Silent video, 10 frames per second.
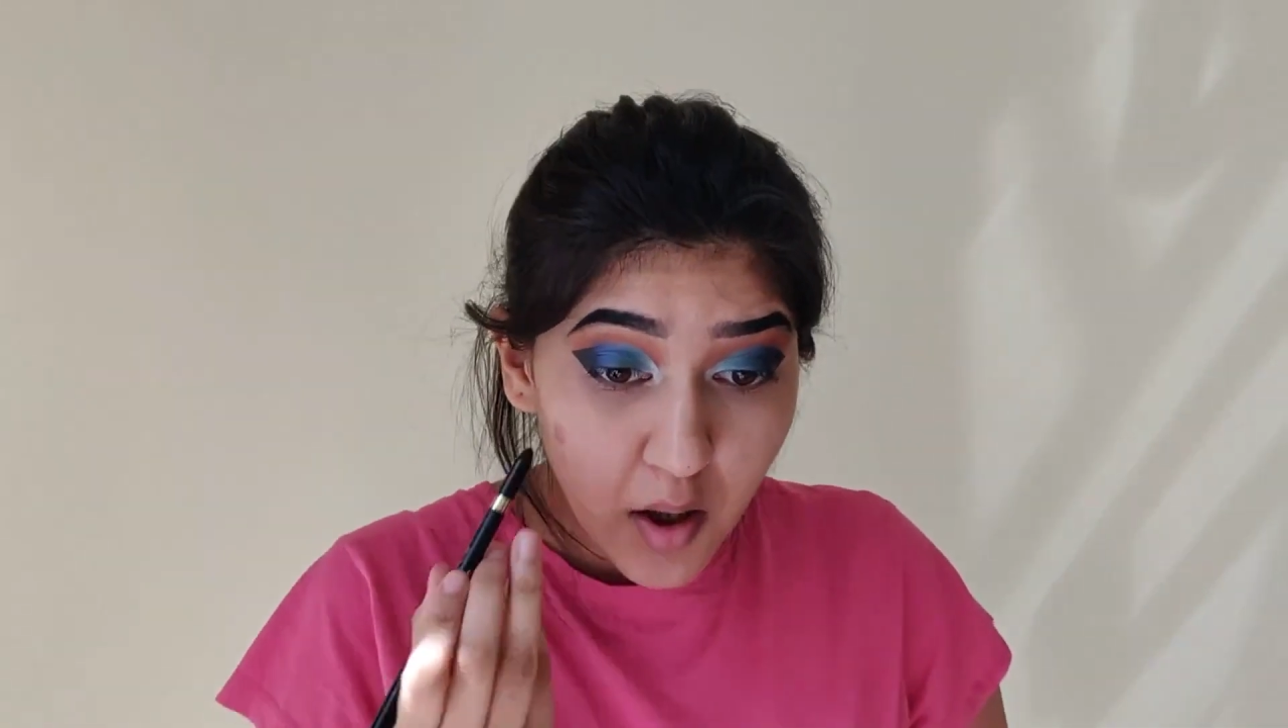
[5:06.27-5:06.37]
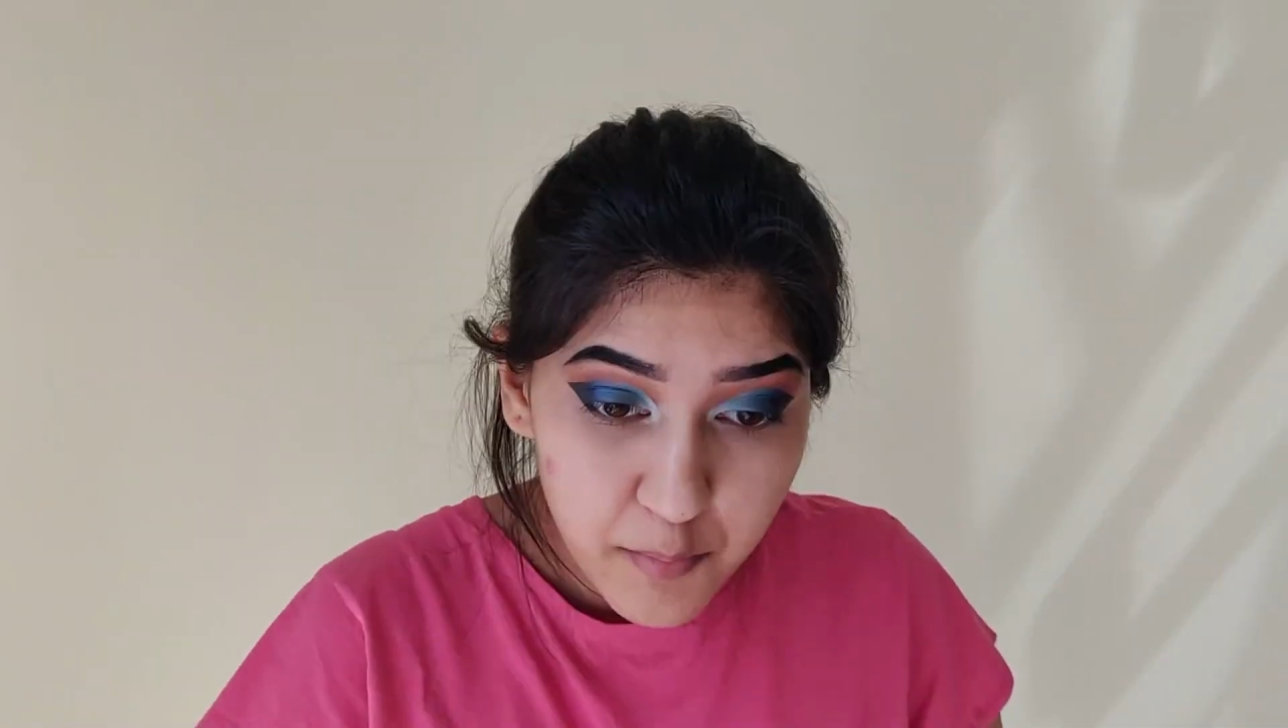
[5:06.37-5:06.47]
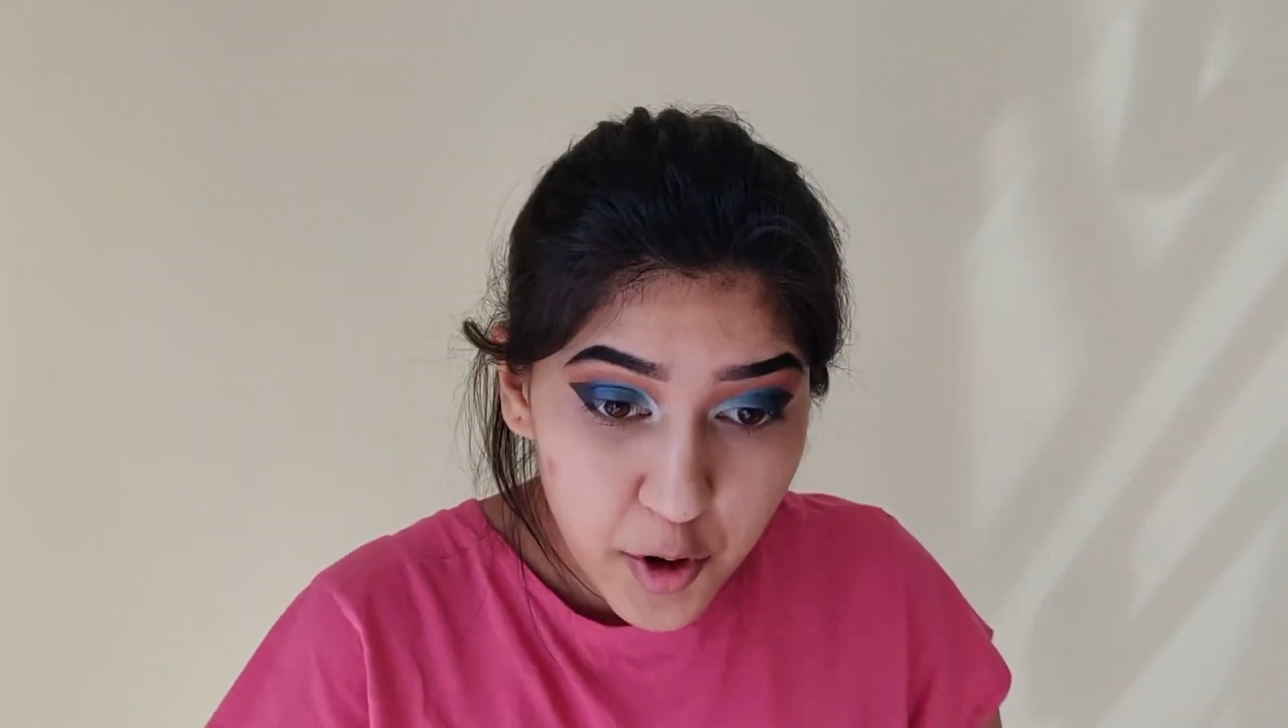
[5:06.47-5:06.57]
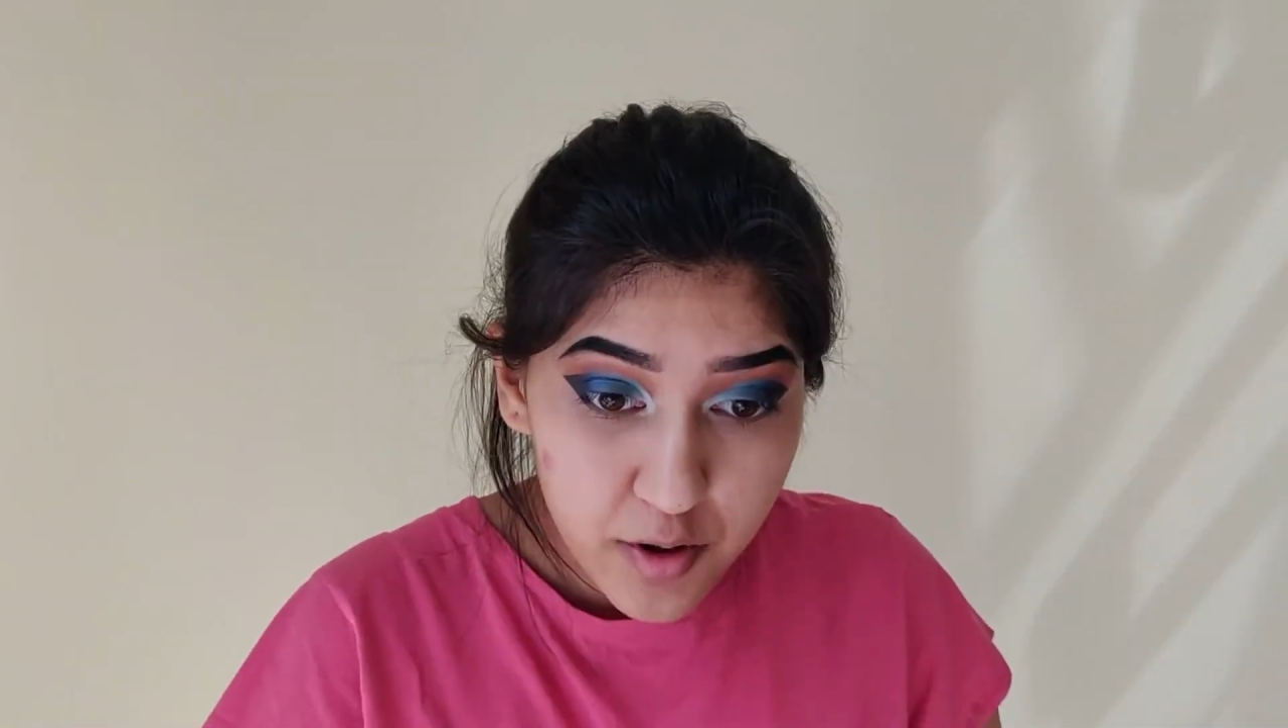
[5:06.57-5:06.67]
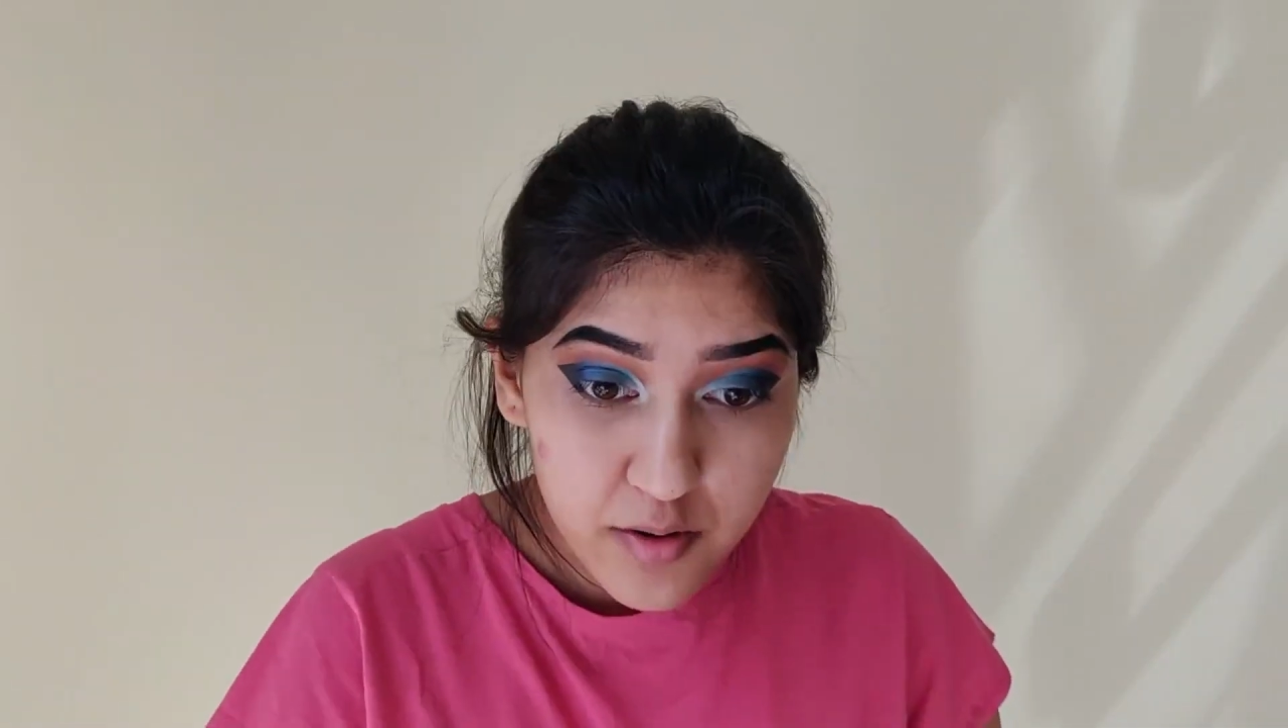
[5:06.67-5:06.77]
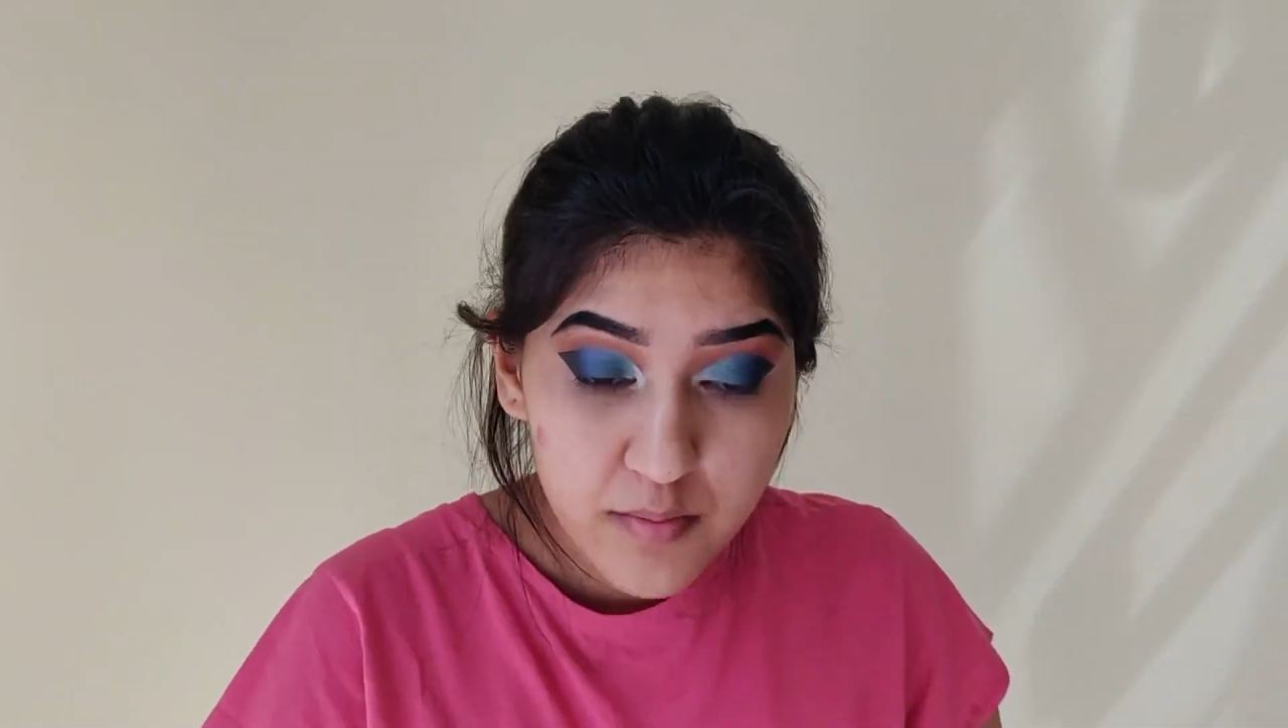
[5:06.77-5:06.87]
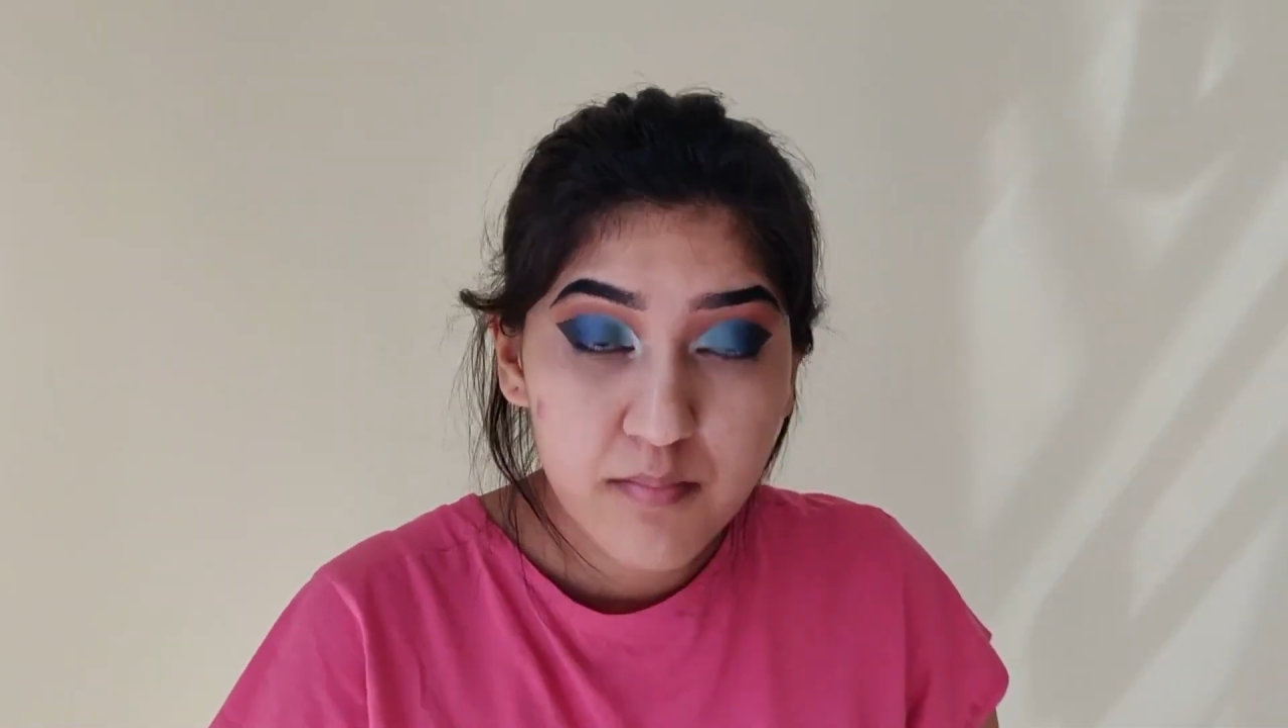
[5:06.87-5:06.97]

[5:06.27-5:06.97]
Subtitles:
put